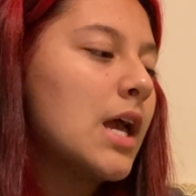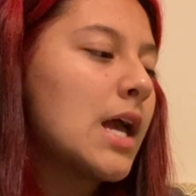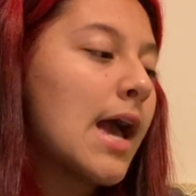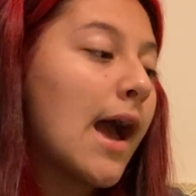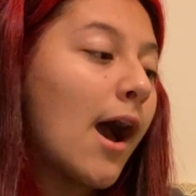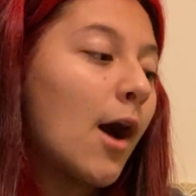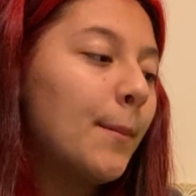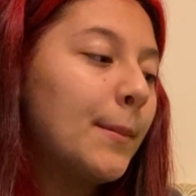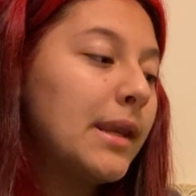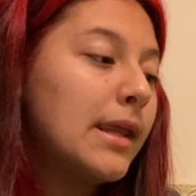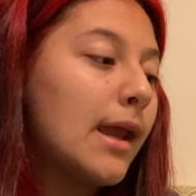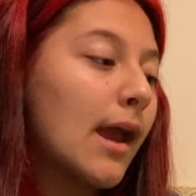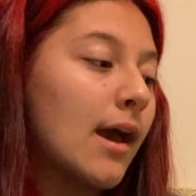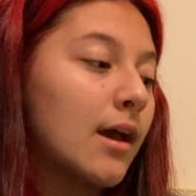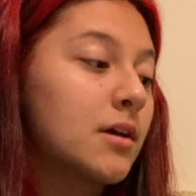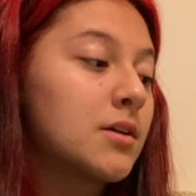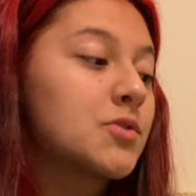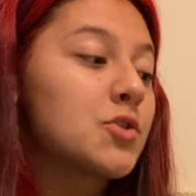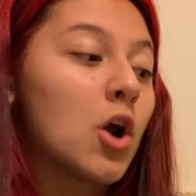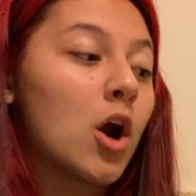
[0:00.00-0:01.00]
How many
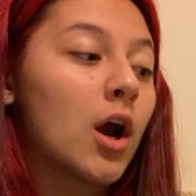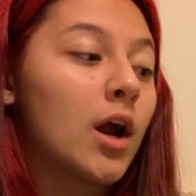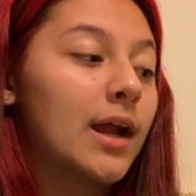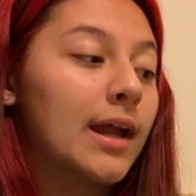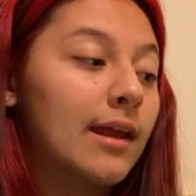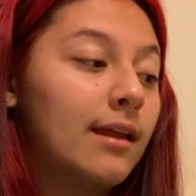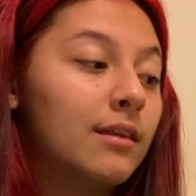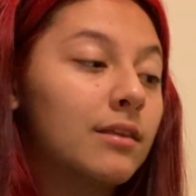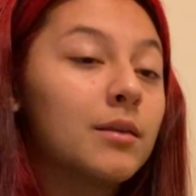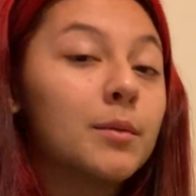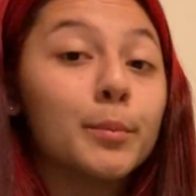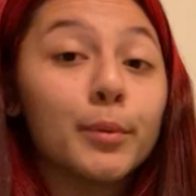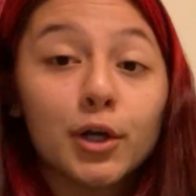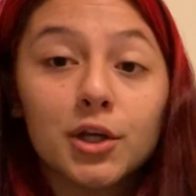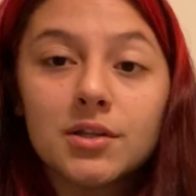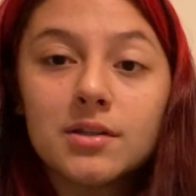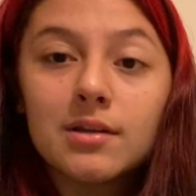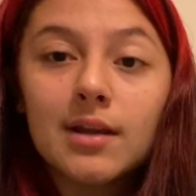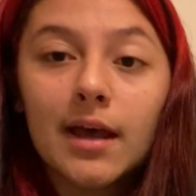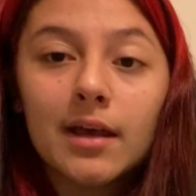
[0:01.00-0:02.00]
eggs are in the
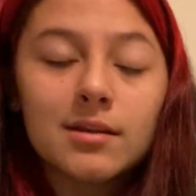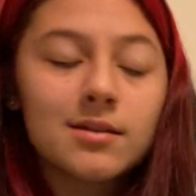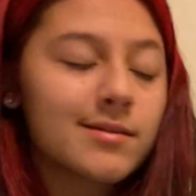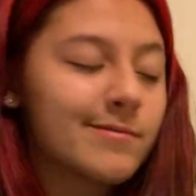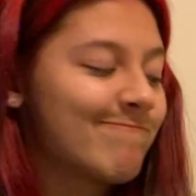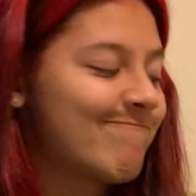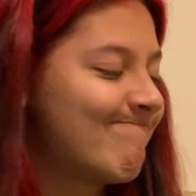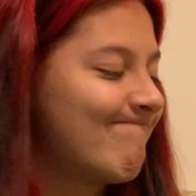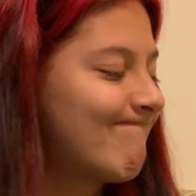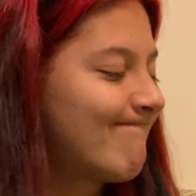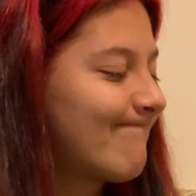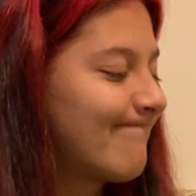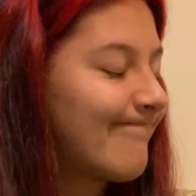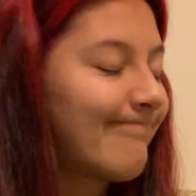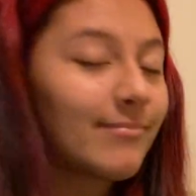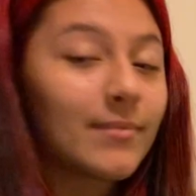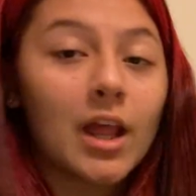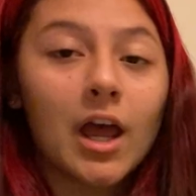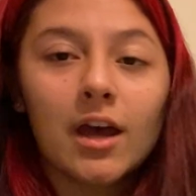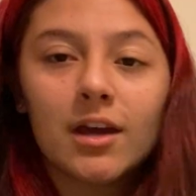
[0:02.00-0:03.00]
bird's nest?
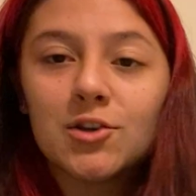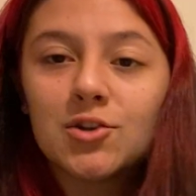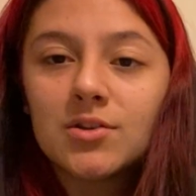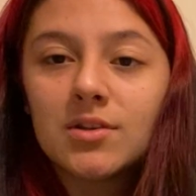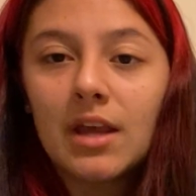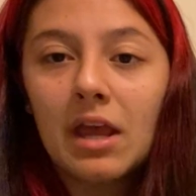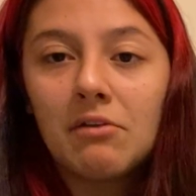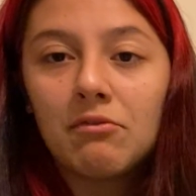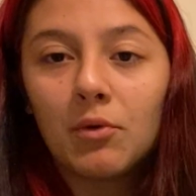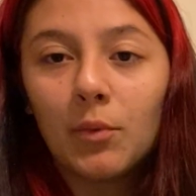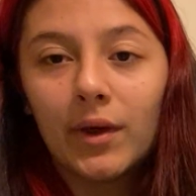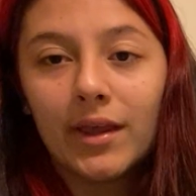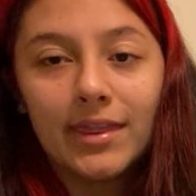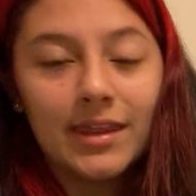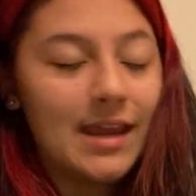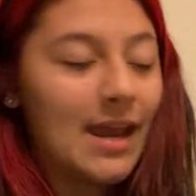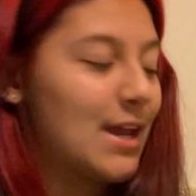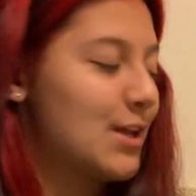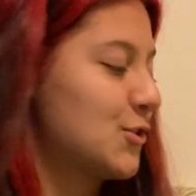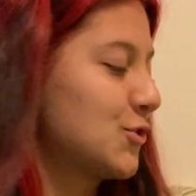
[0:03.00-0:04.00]
I just gave away
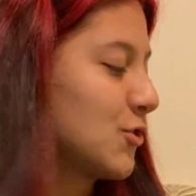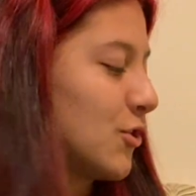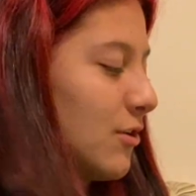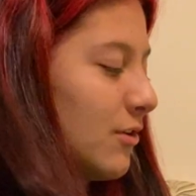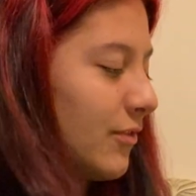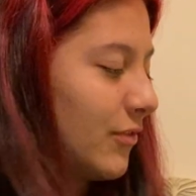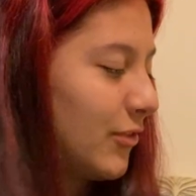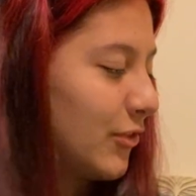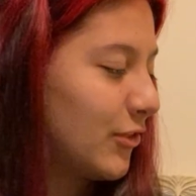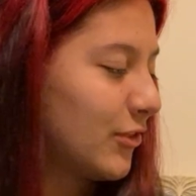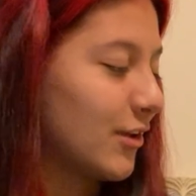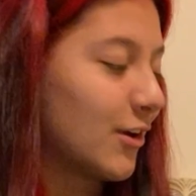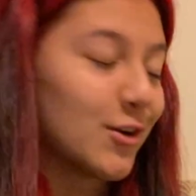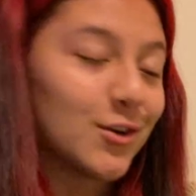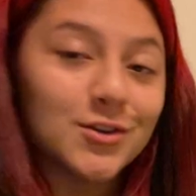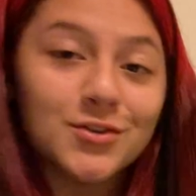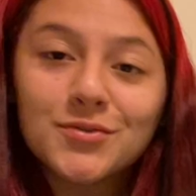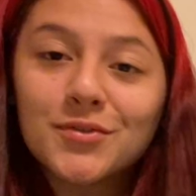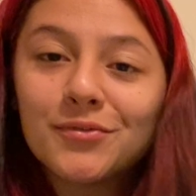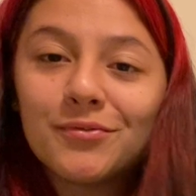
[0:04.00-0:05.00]
the answer.
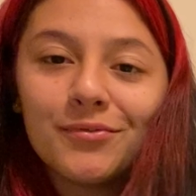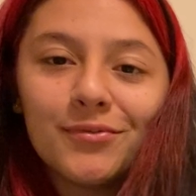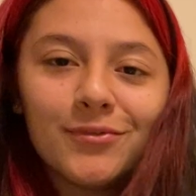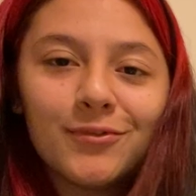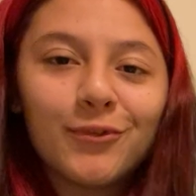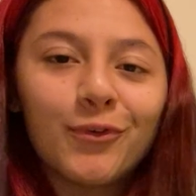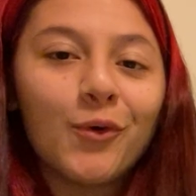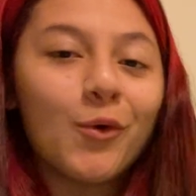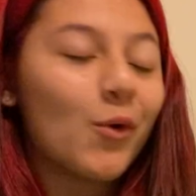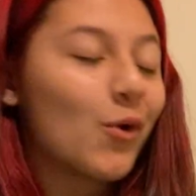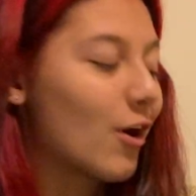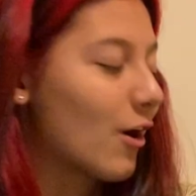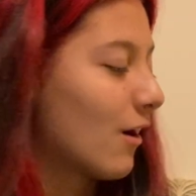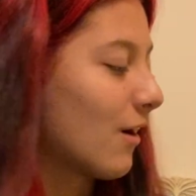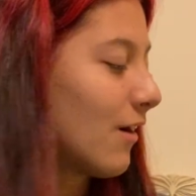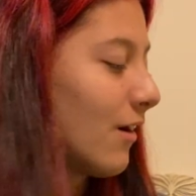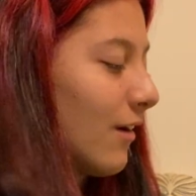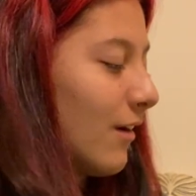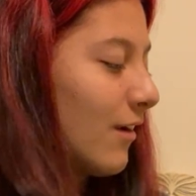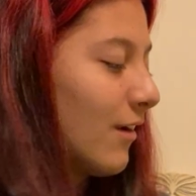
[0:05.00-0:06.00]
There's
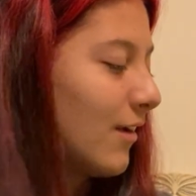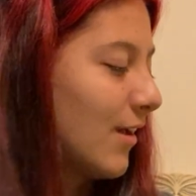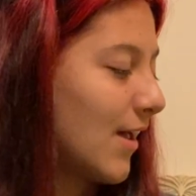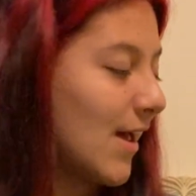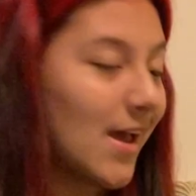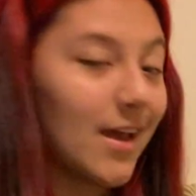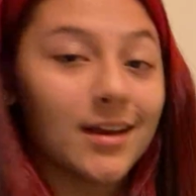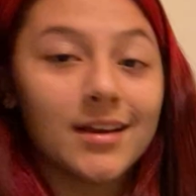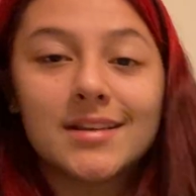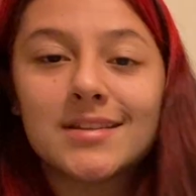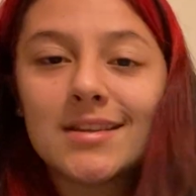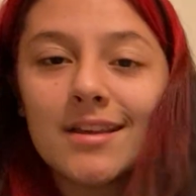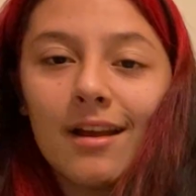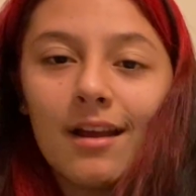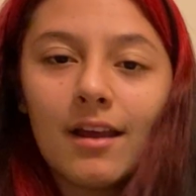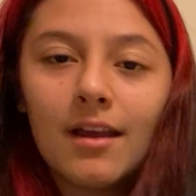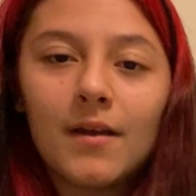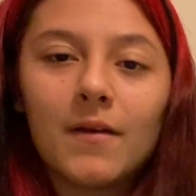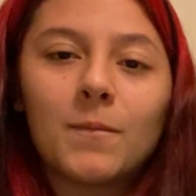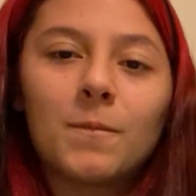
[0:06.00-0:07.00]
4 eggs
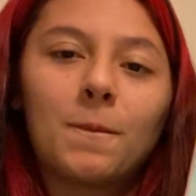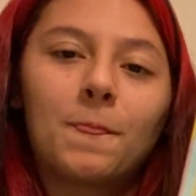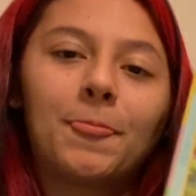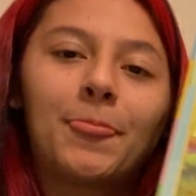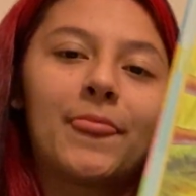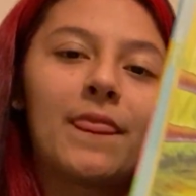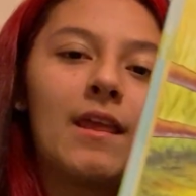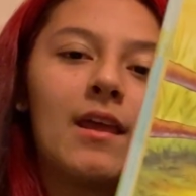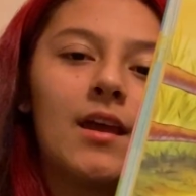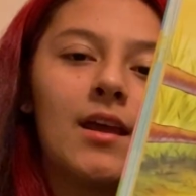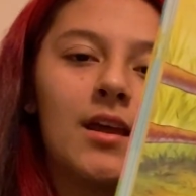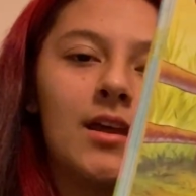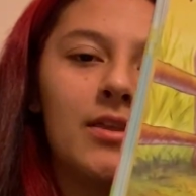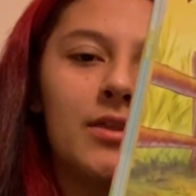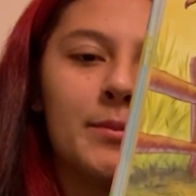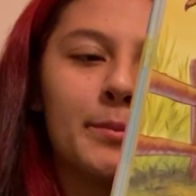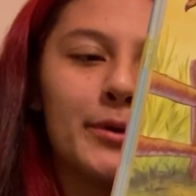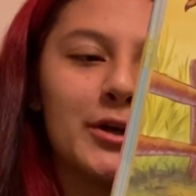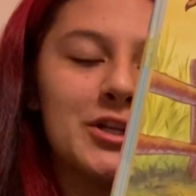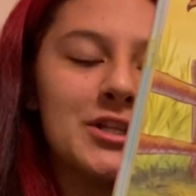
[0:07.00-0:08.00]
in
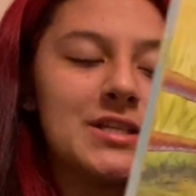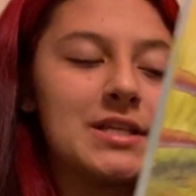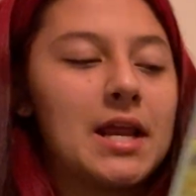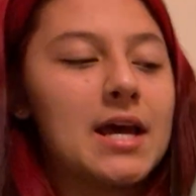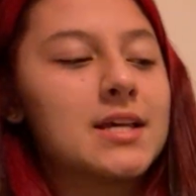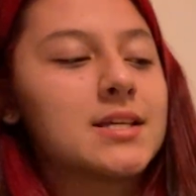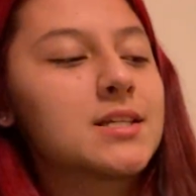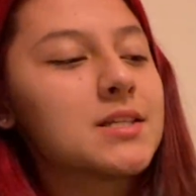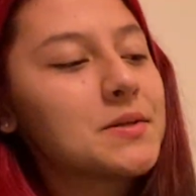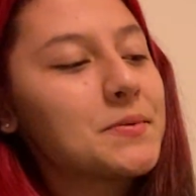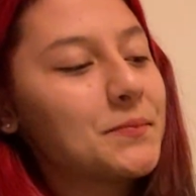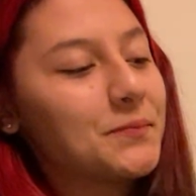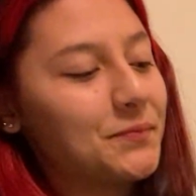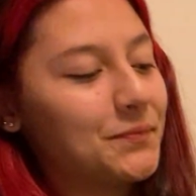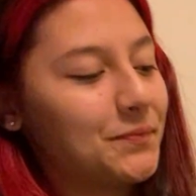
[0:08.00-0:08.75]
the bird's nest.